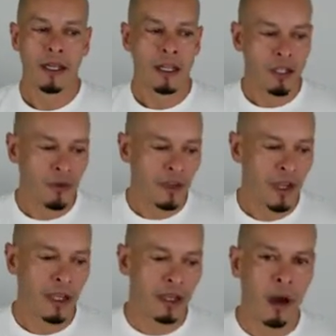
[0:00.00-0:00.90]
You
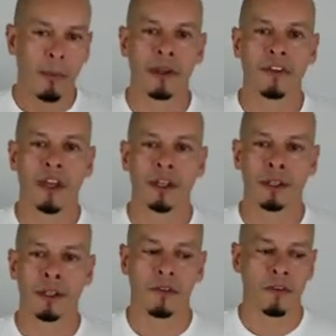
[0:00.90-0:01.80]
take a couple of
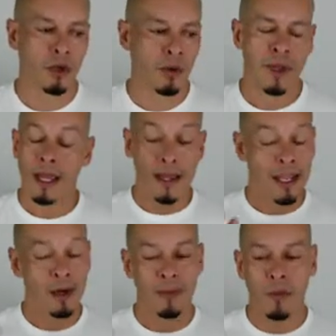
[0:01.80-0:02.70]
sessions, or
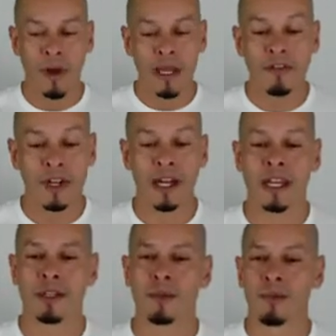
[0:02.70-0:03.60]
we live in an
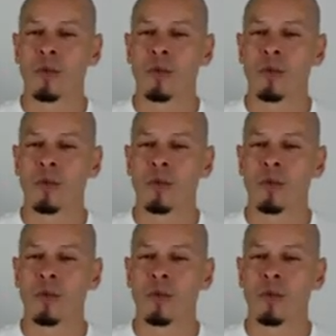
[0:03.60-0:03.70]
age